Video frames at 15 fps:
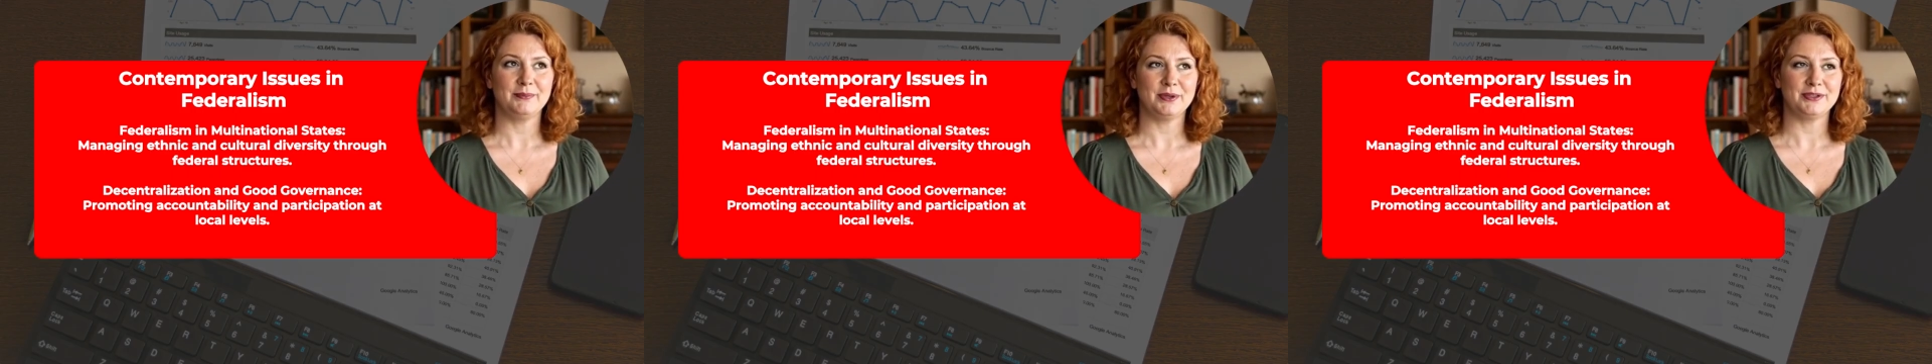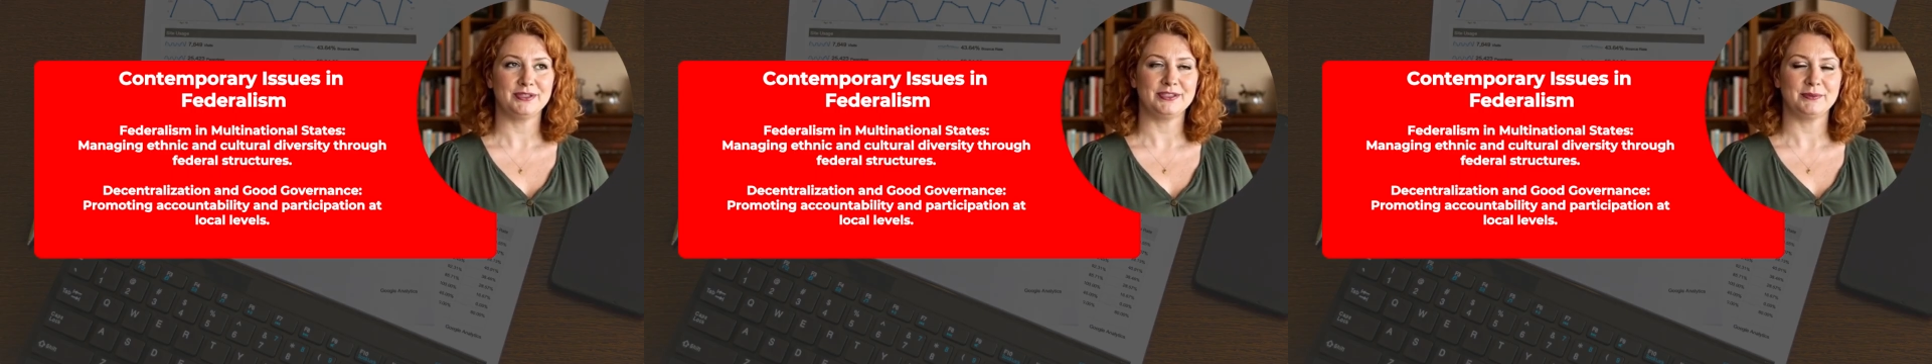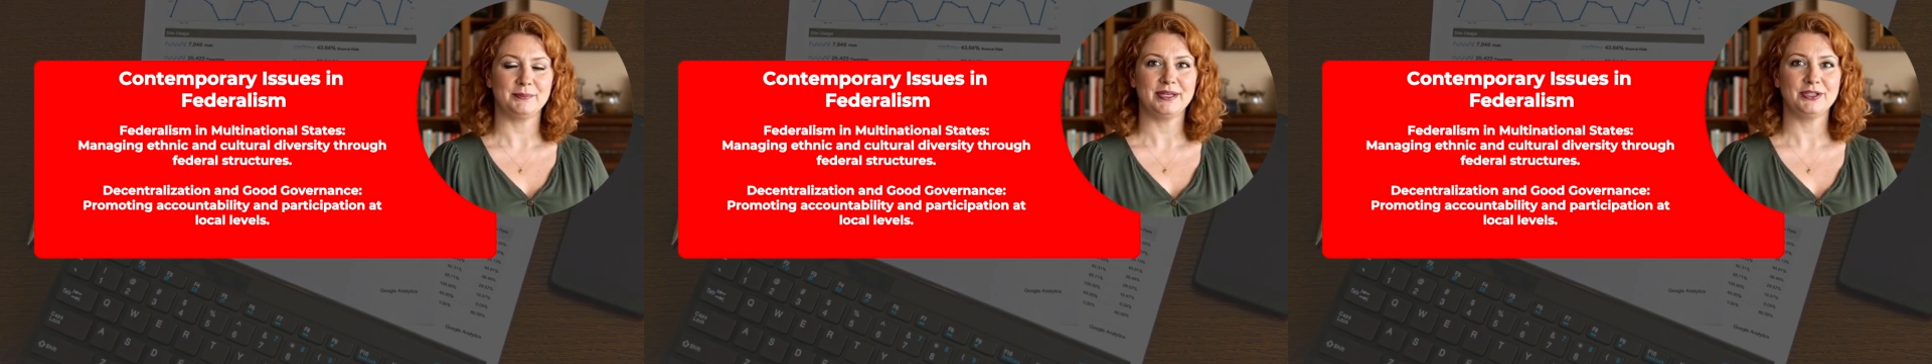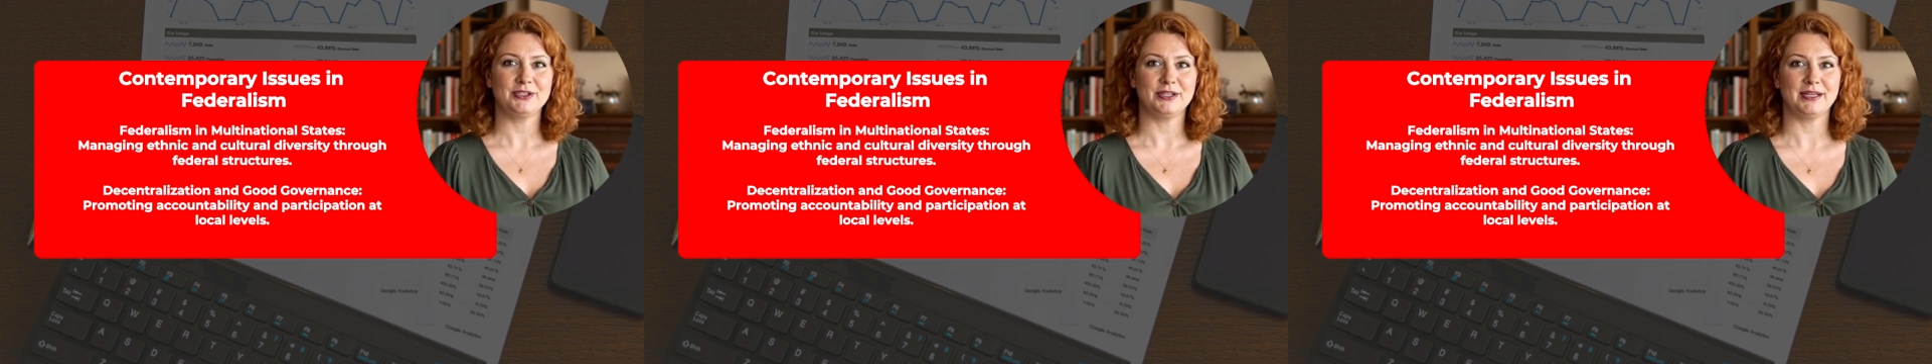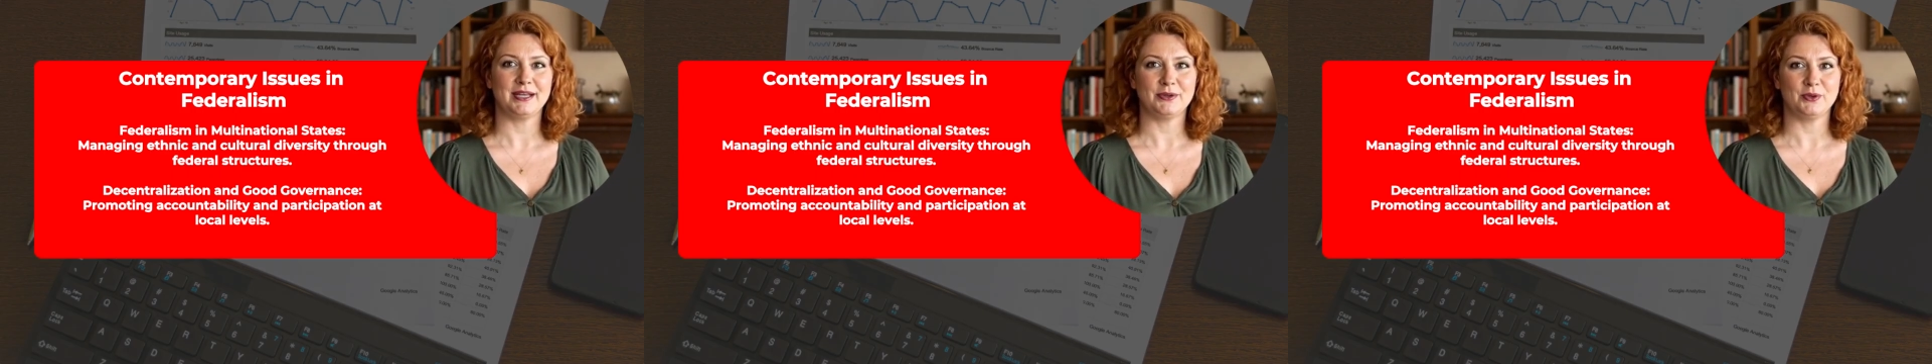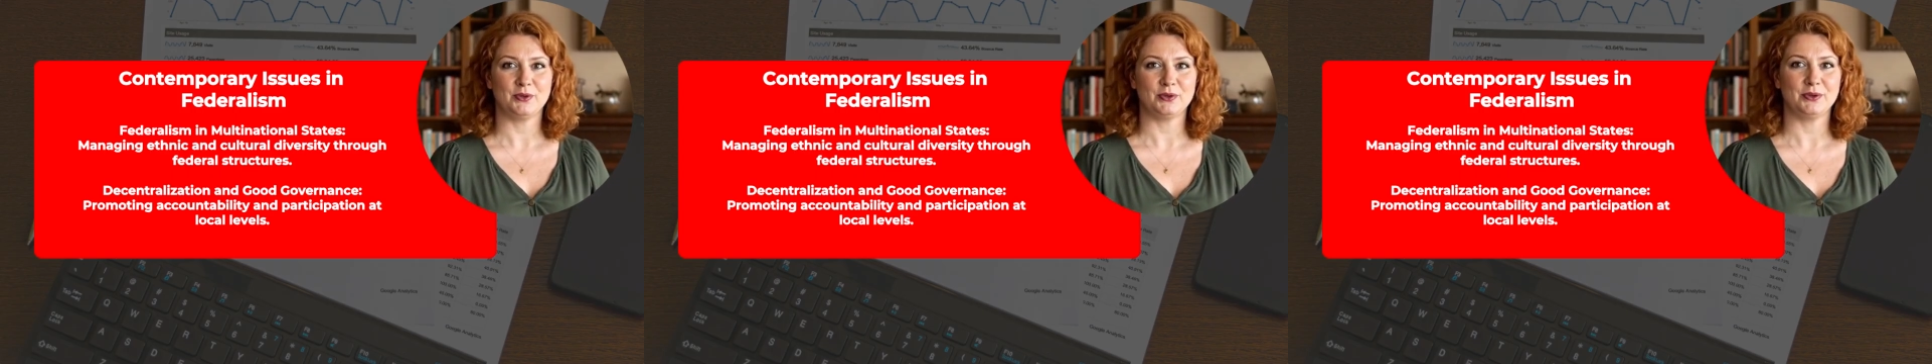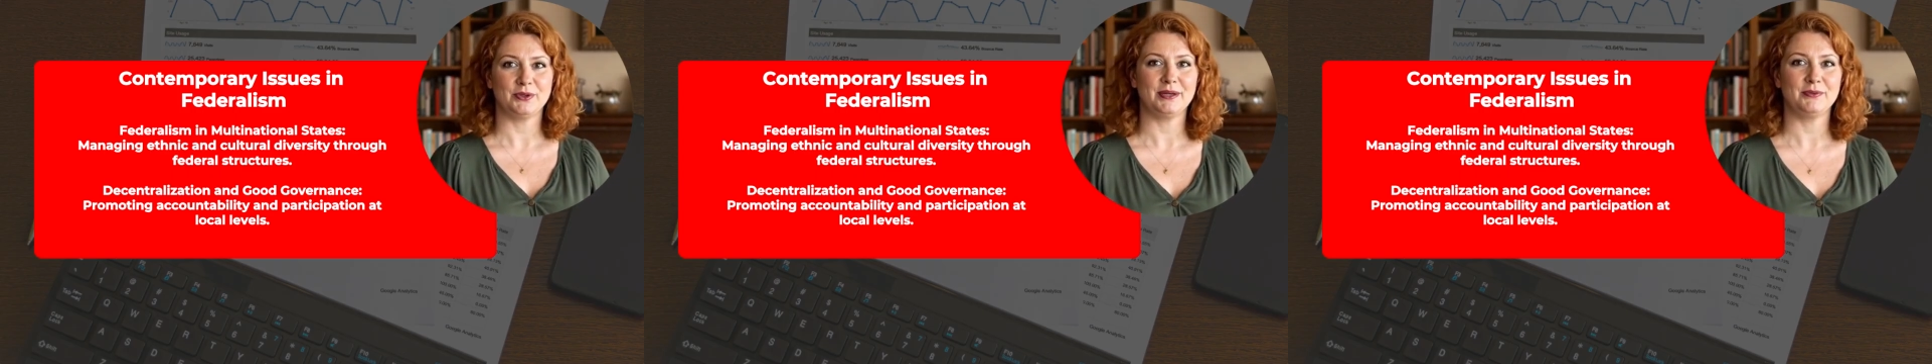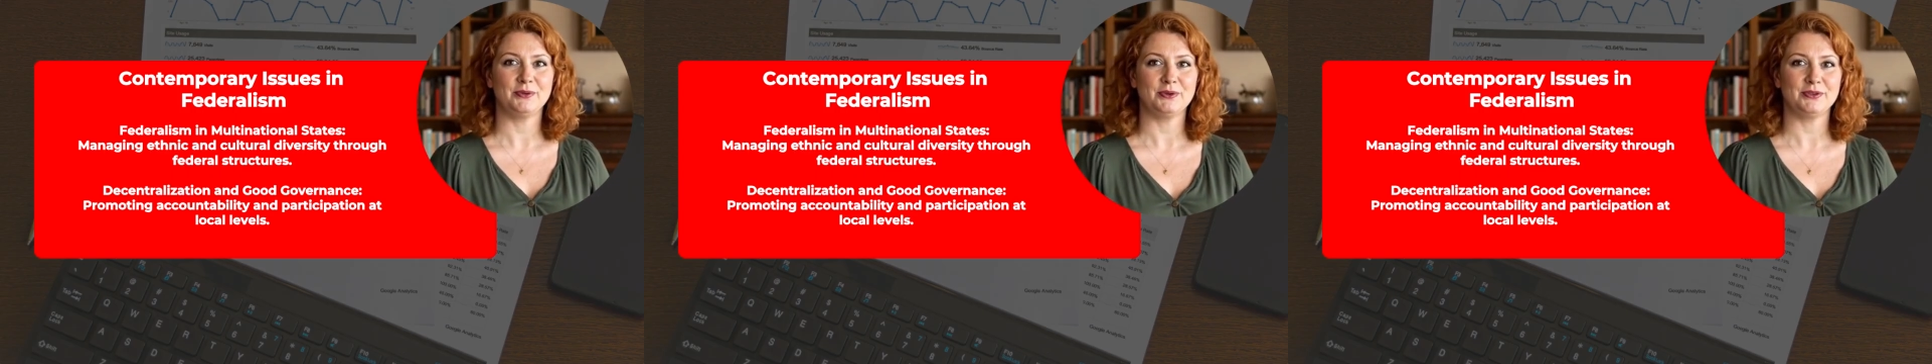participation at local
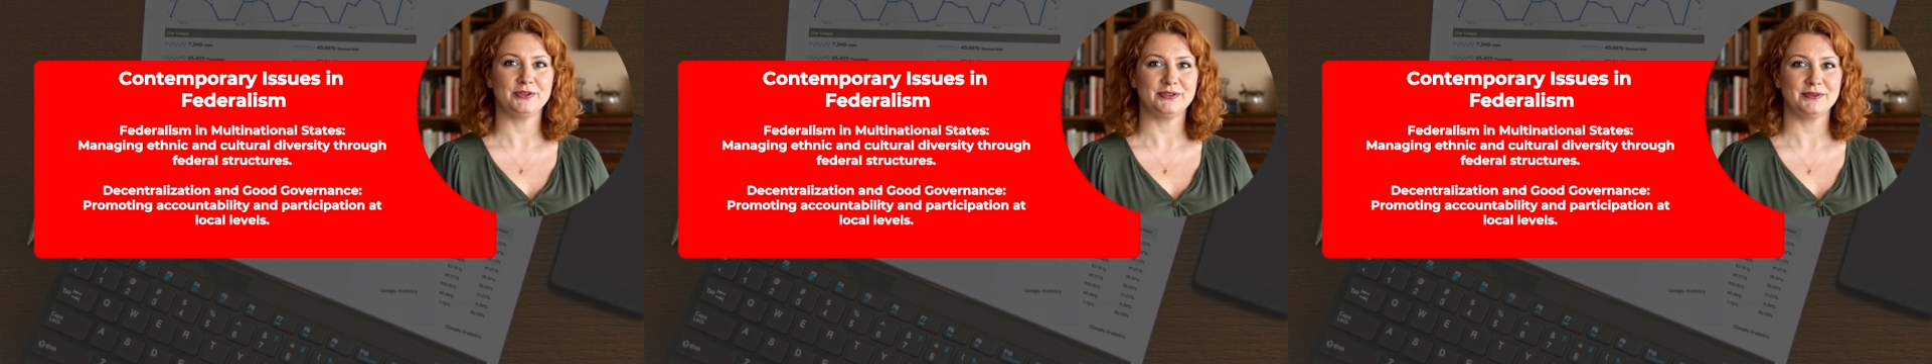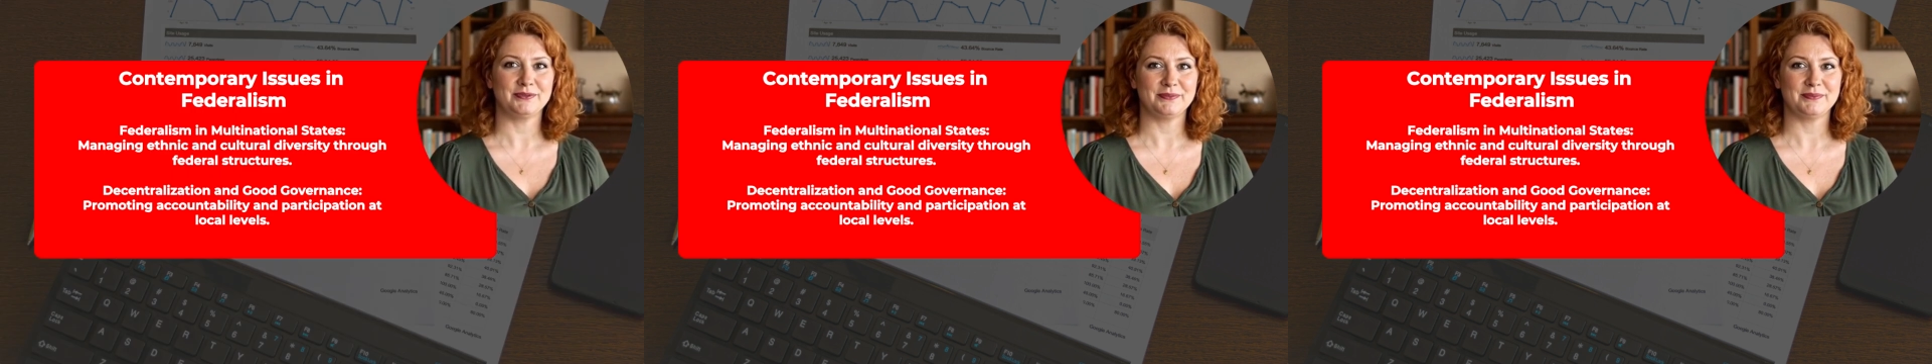levels.